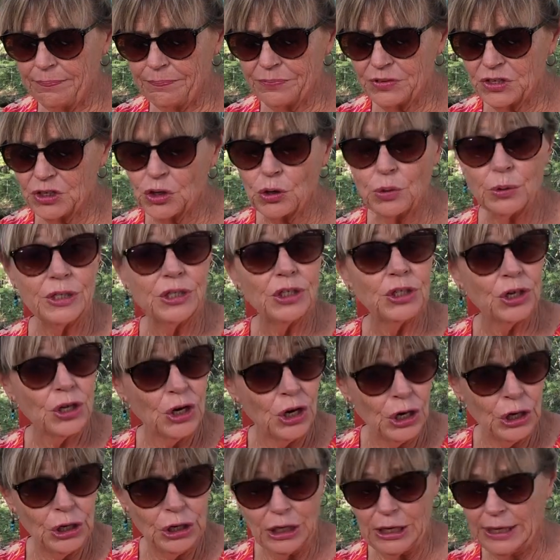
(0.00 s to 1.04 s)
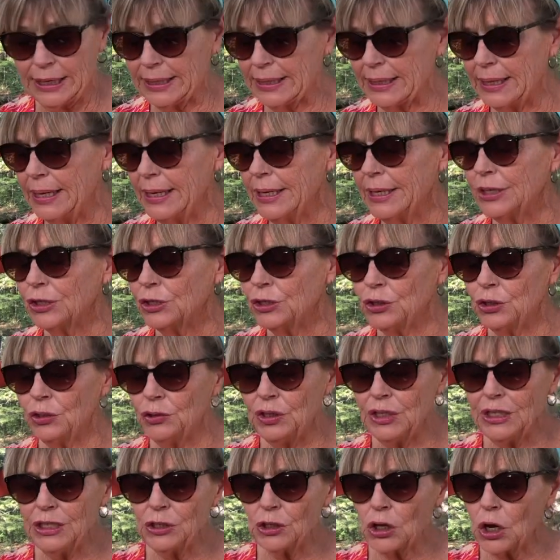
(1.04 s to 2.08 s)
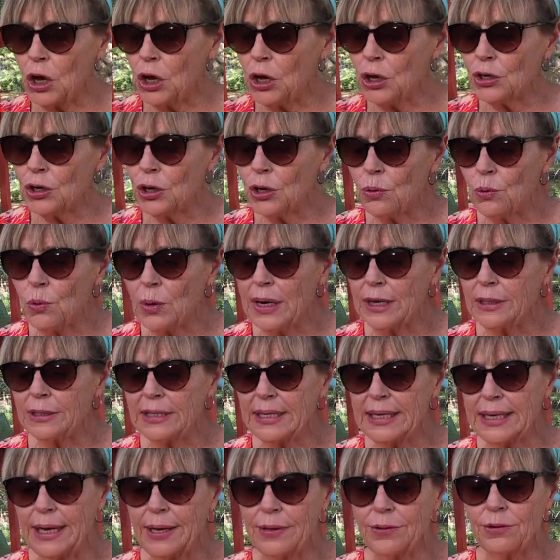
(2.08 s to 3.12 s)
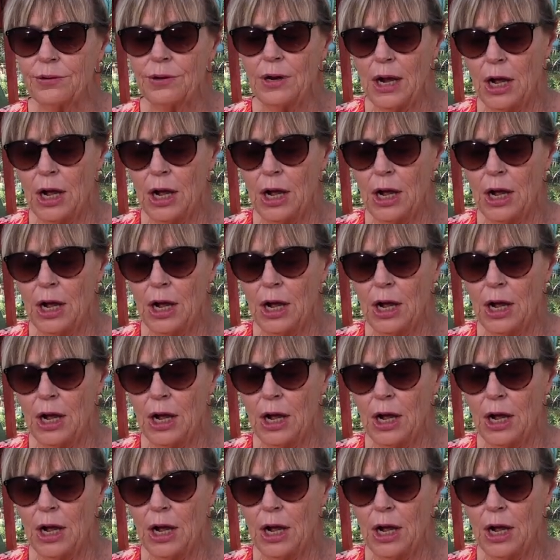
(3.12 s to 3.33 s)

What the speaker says: So is the garlic. So these all go well together.